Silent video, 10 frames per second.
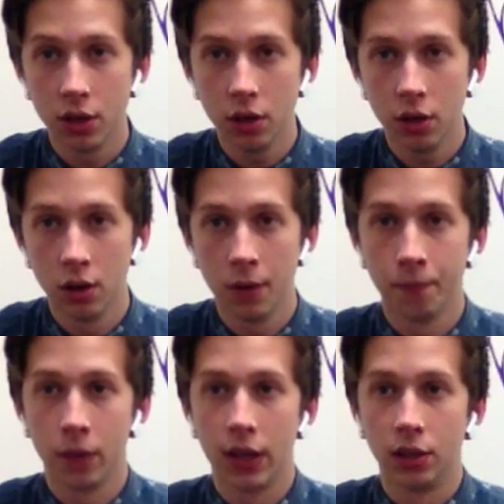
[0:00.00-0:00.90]
did
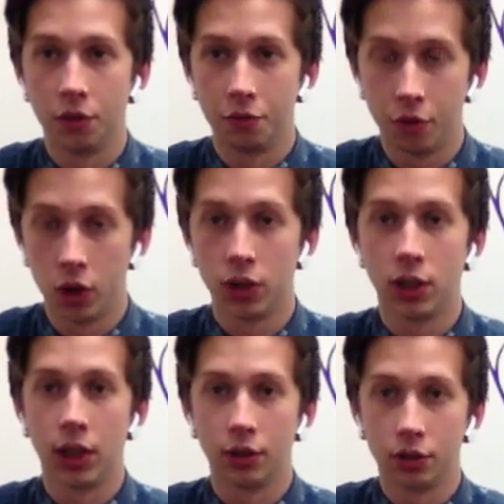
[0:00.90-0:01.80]
is the
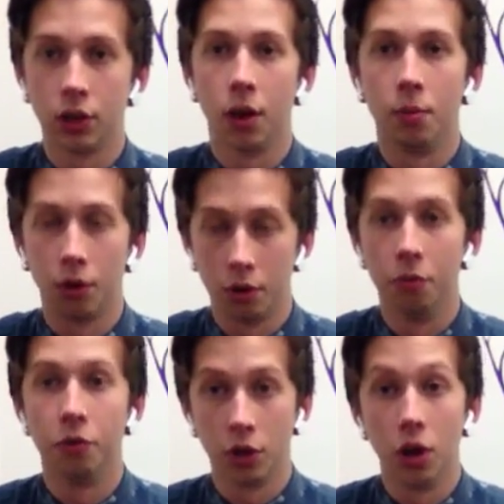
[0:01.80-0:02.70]
first down strum
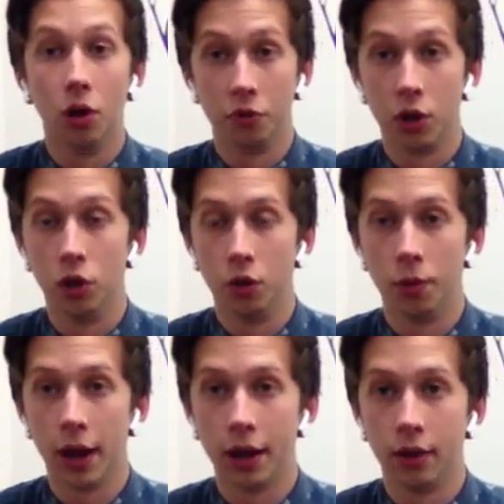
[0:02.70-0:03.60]
of the new
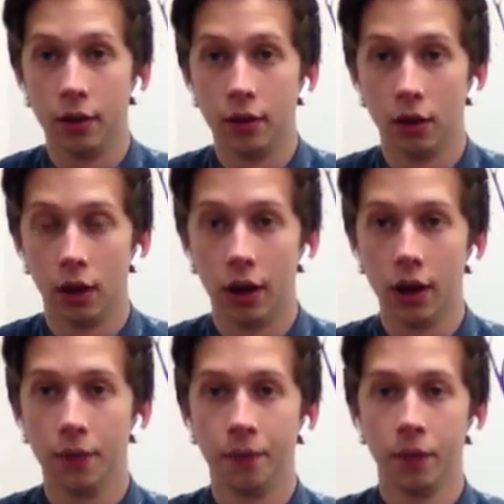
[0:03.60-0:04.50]
pattern. All right.